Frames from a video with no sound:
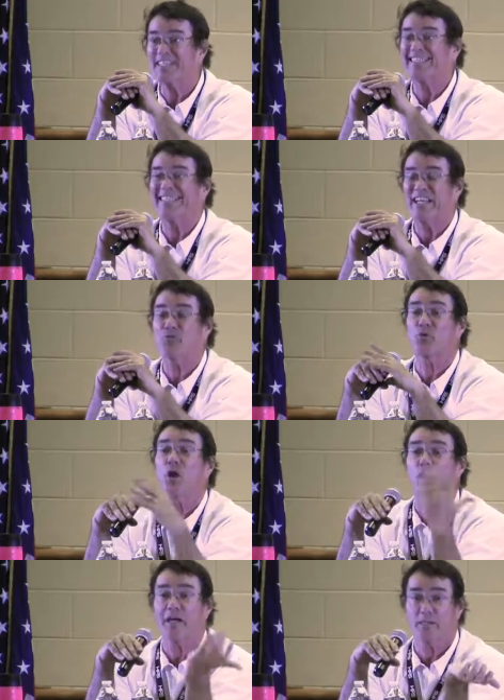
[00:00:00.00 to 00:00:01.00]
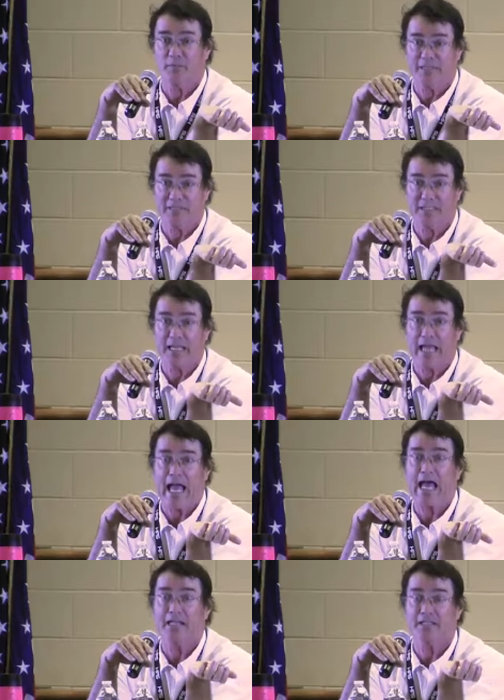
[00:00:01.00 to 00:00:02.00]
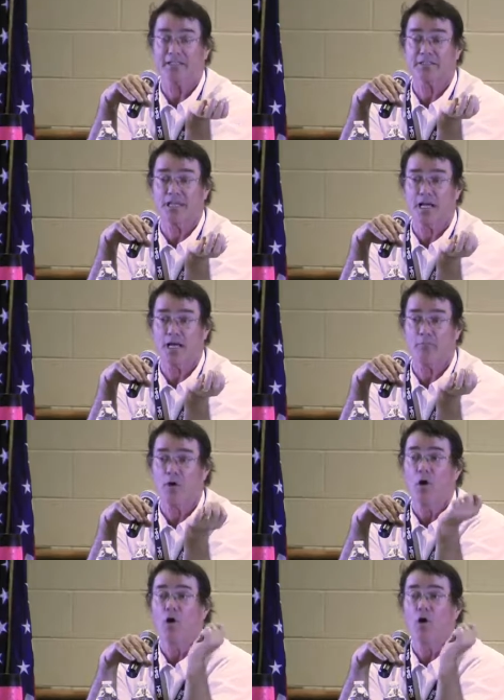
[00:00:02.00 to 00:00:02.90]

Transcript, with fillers: the central arguments that they had at this time